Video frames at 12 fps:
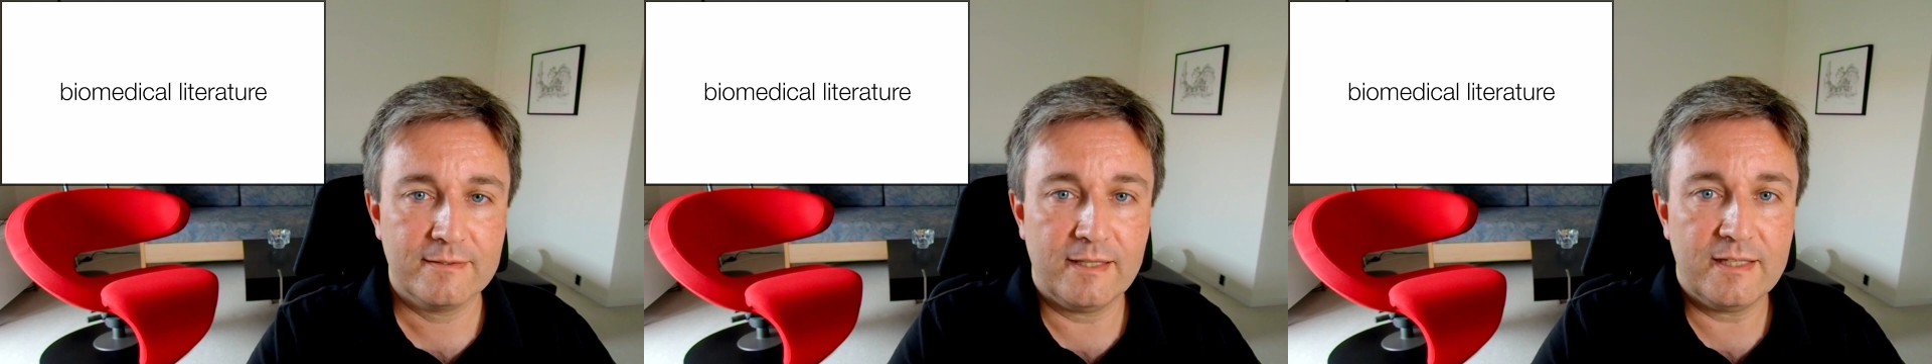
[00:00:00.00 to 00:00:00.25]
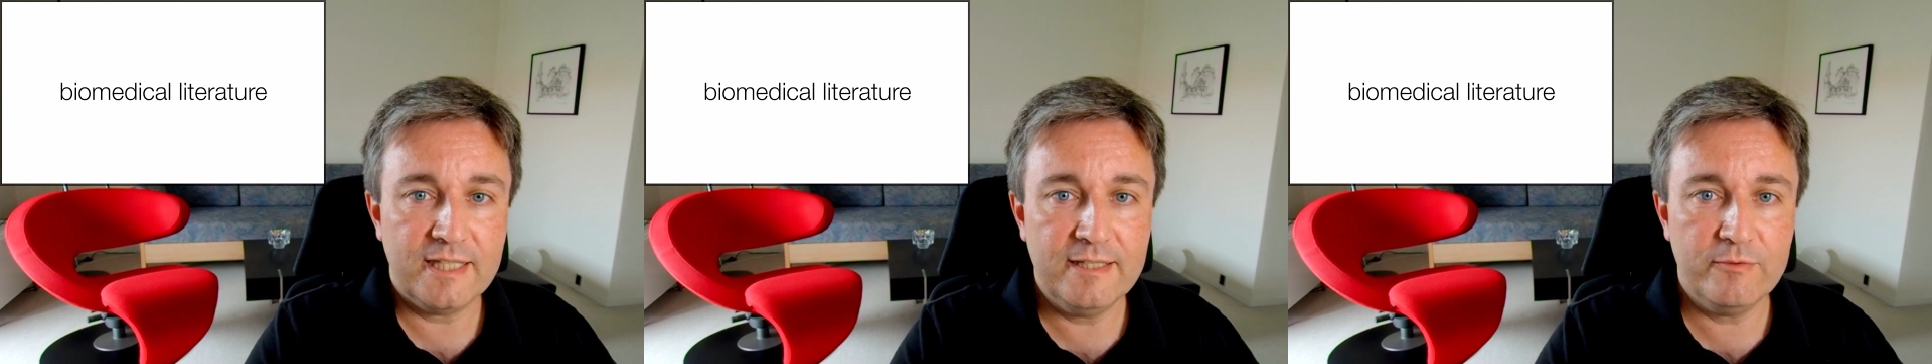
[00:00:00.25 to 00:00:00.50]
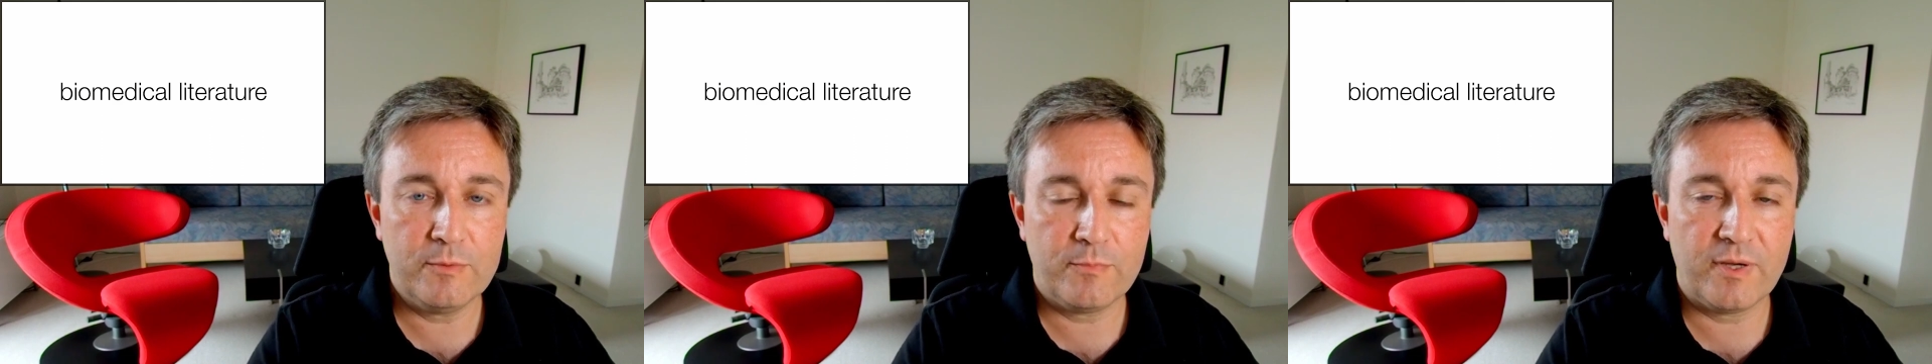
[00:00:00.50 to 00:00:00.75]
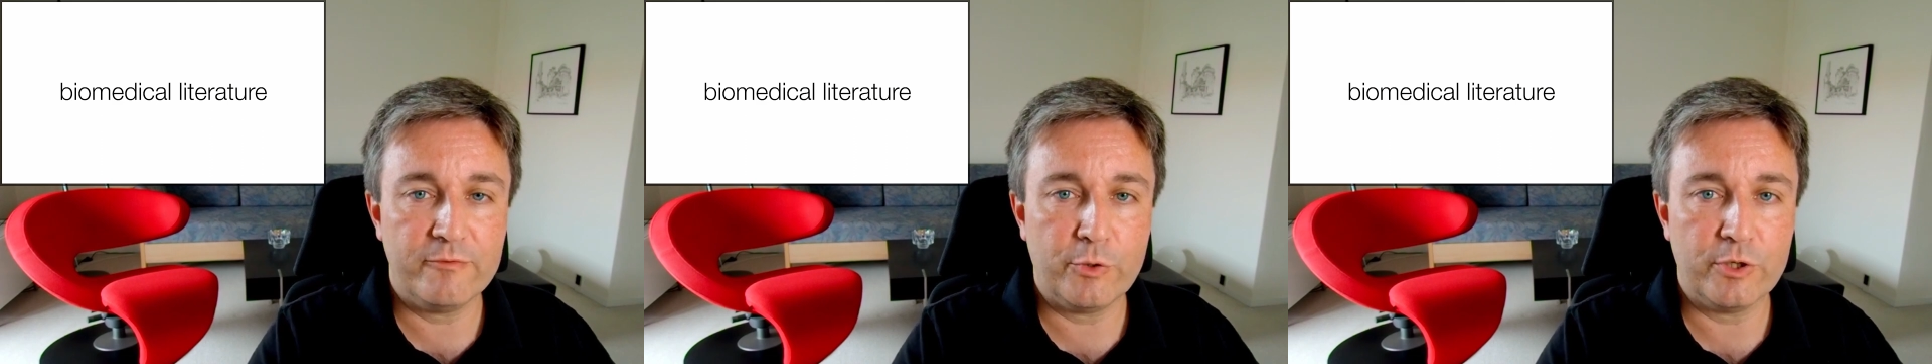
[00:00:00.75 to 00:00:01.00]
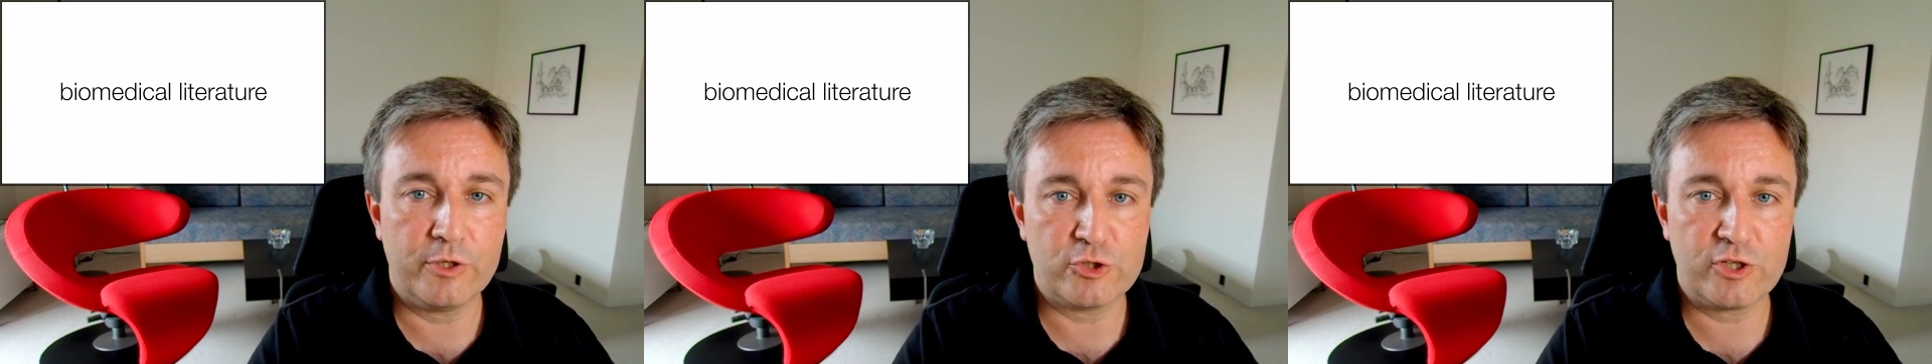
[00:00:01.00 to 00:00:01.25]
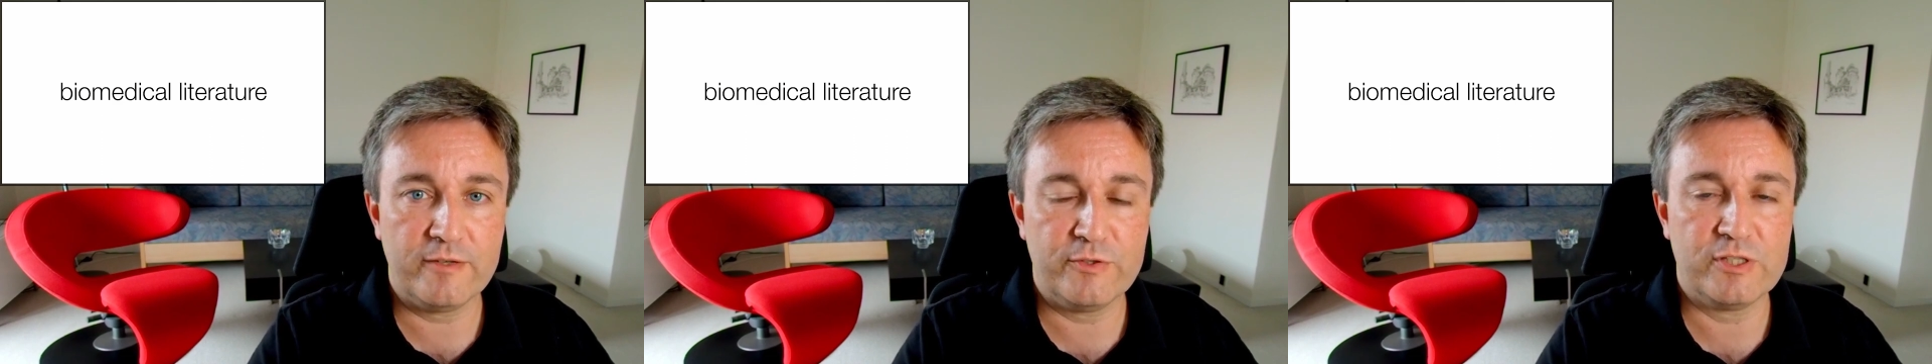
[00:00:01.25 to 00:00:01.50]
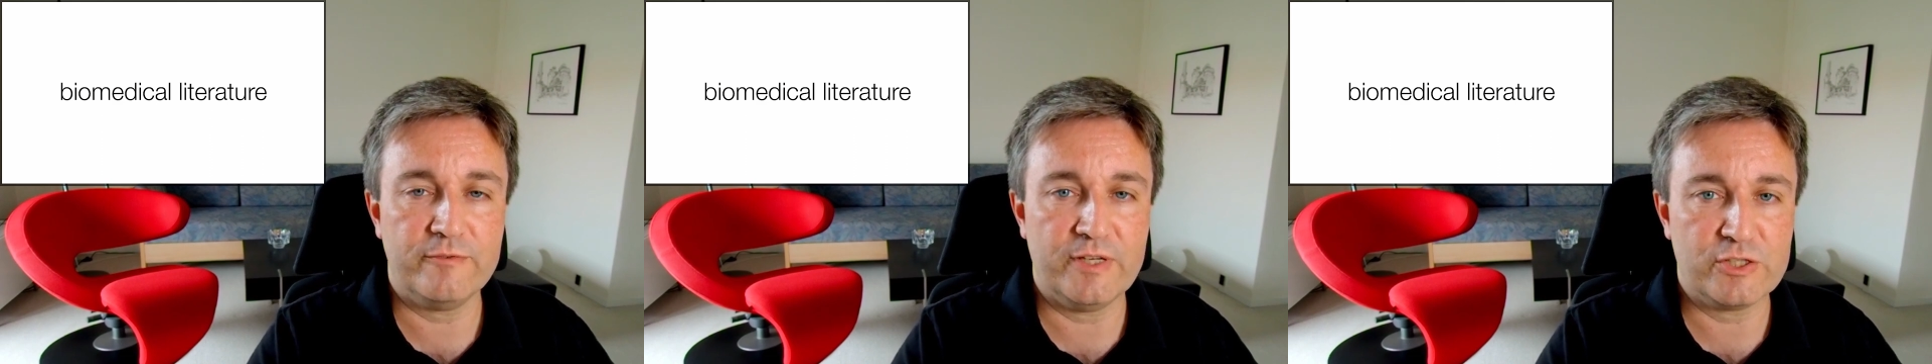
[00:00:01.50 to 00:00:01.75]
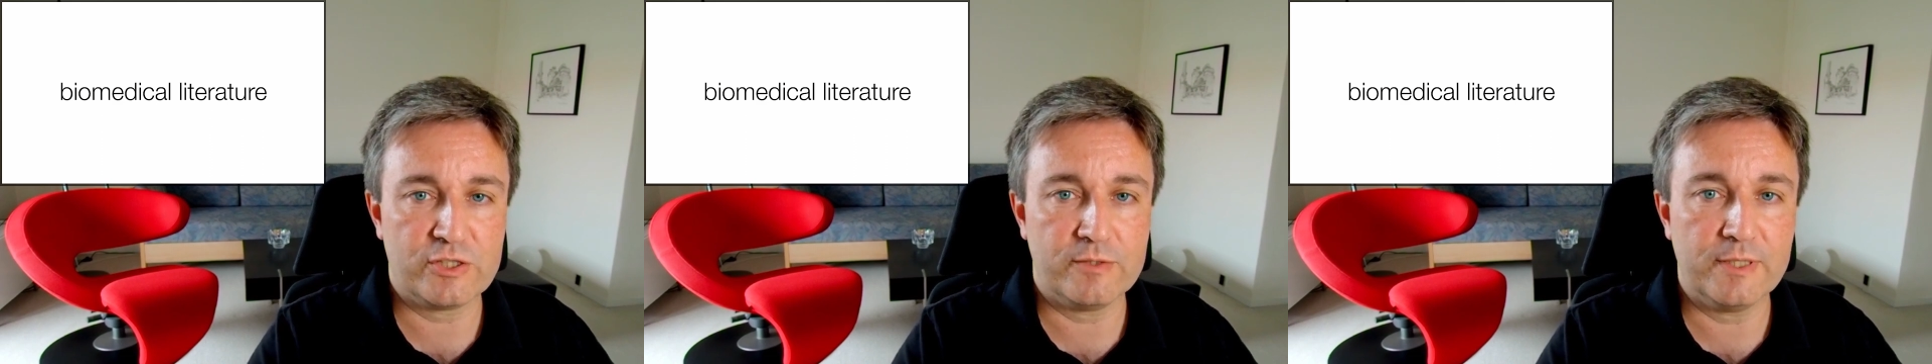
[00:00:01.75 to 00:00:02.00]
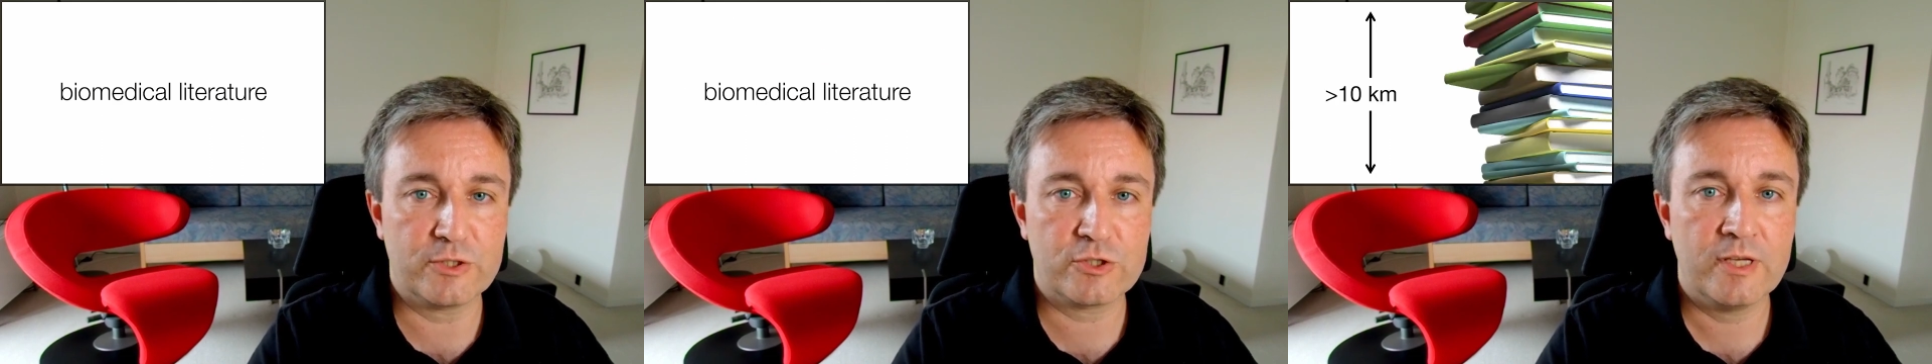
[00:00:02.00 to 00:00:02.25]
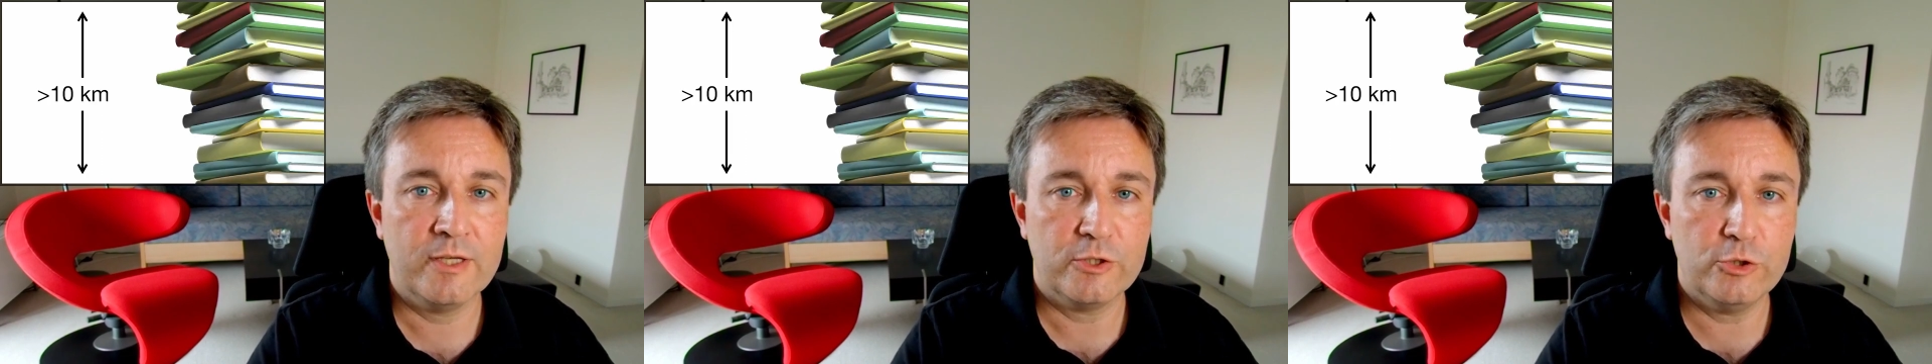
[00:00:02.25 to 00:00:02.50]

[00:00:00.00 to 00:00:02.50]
that even by very conservative estimates,